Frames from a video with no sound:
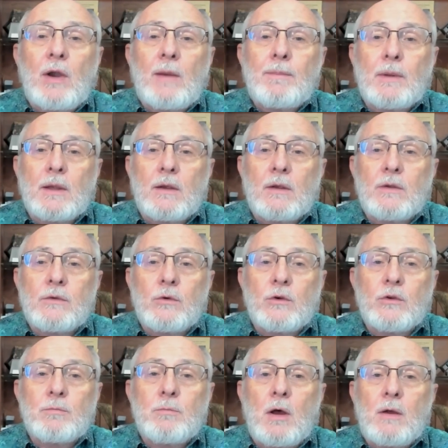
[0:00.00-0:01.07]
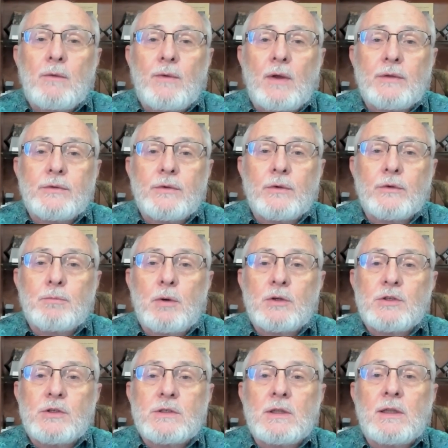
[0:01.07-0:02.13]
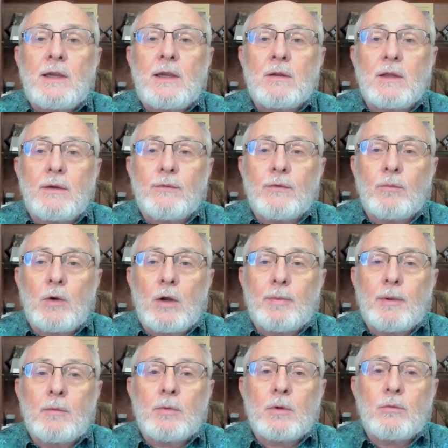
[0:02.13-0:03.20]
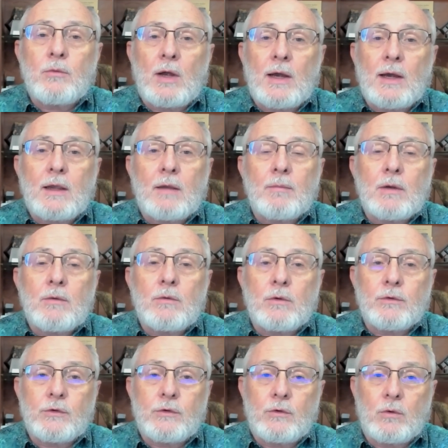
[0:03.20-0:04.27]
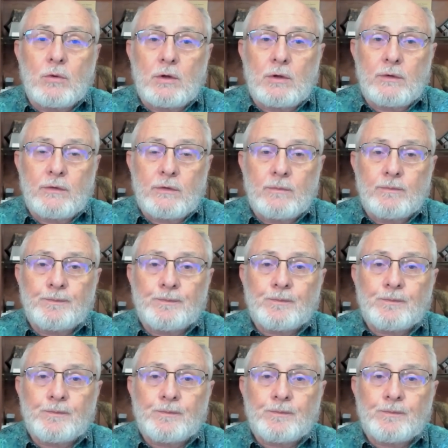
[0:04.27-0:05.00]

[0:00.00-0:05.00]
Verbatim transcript: replicas or small fossils purchased legally from reputable rock and mineral stores.